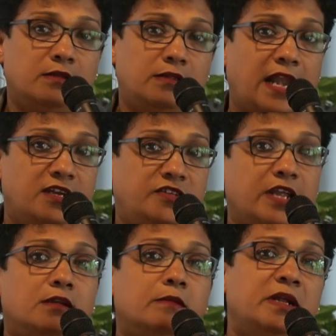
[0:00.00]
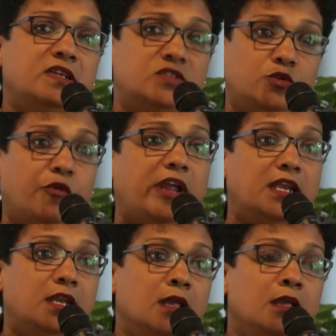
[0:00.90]
that gentleman's
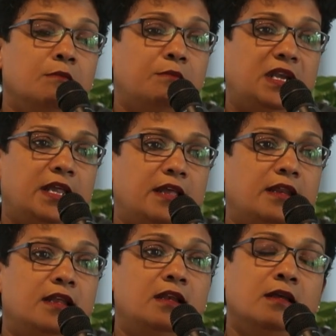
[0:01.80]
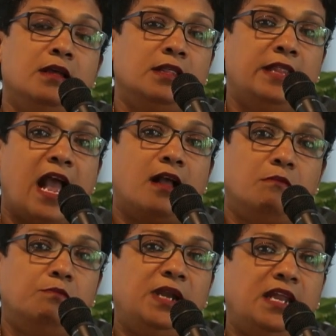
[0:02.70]
tweed material, they are
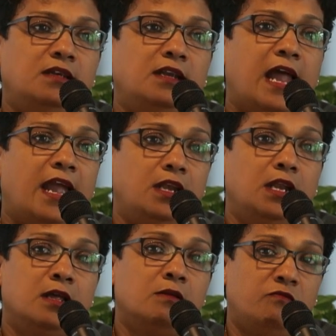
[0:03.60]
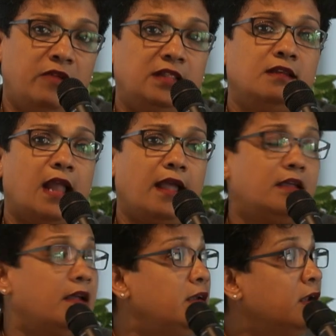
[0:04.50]
completely dyed with
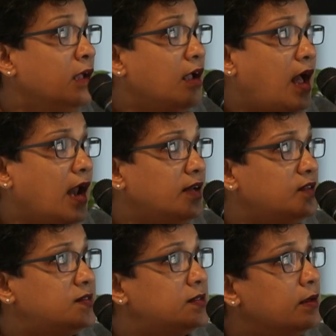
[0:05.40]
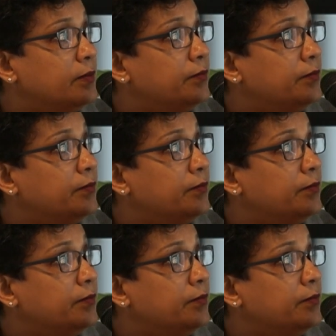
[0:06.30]
lichen colors.